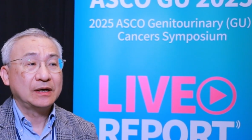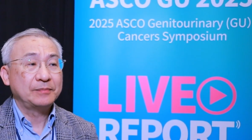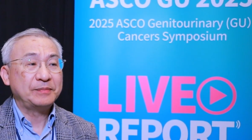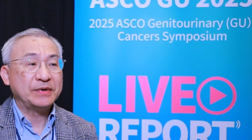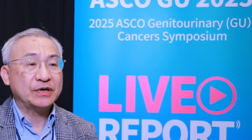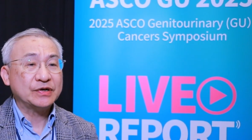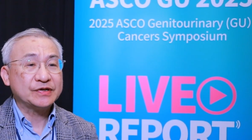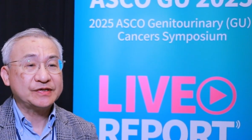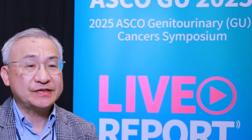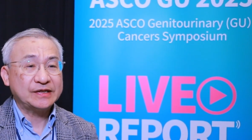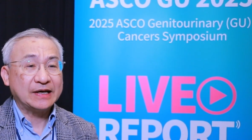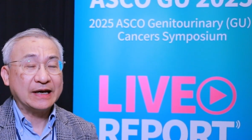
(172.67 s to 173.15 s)

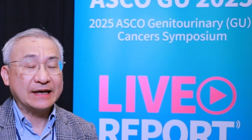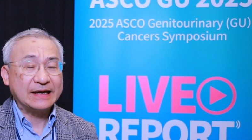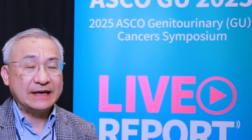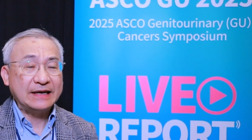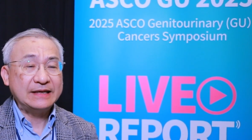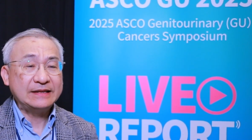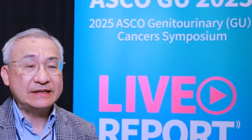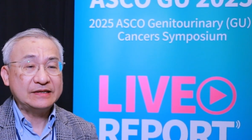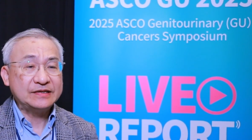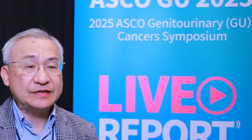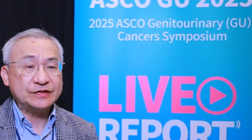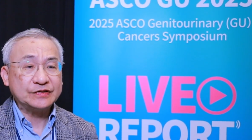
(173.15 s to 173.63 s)
Because
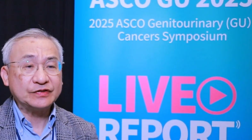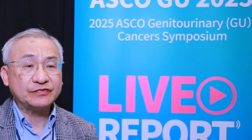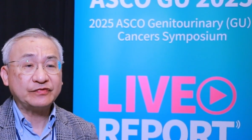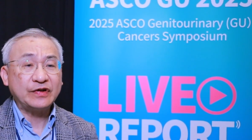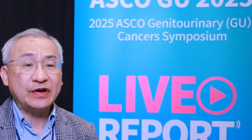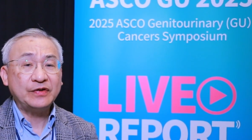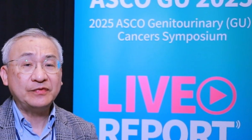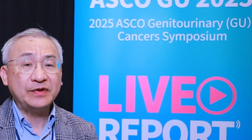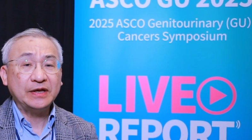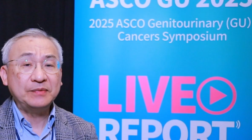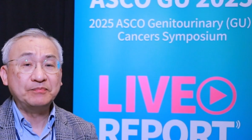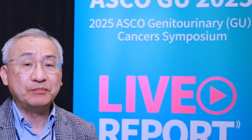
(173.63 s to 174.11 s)
again, it is
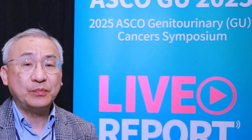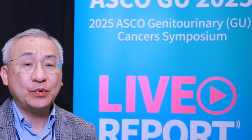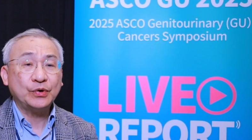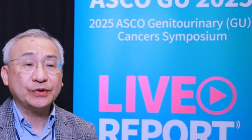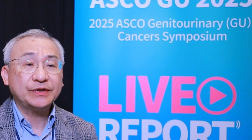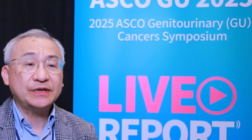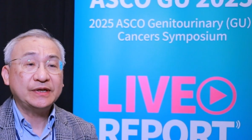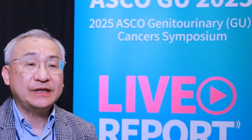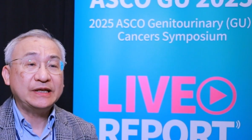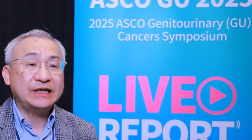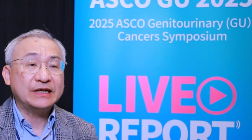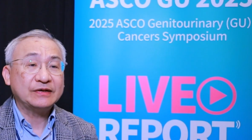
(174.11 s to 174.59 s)
very
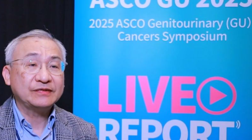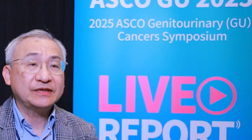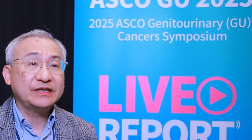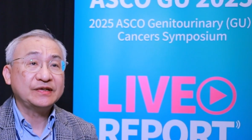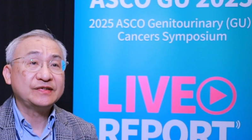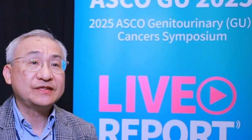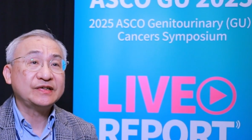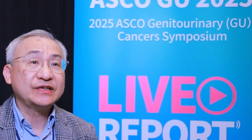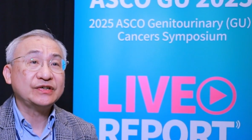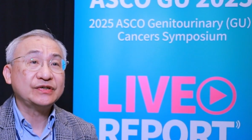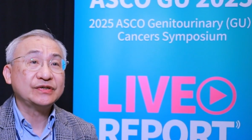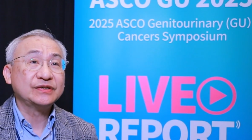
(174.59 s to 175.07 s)
important in our
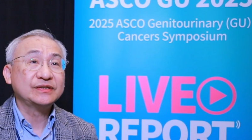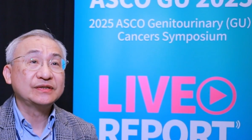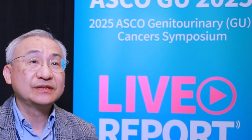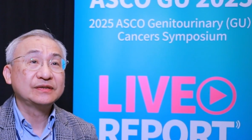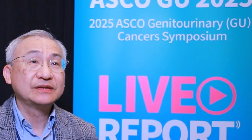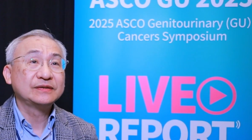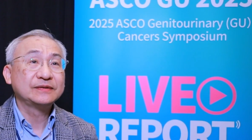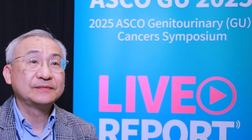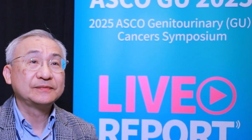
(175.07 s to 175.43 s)
decision.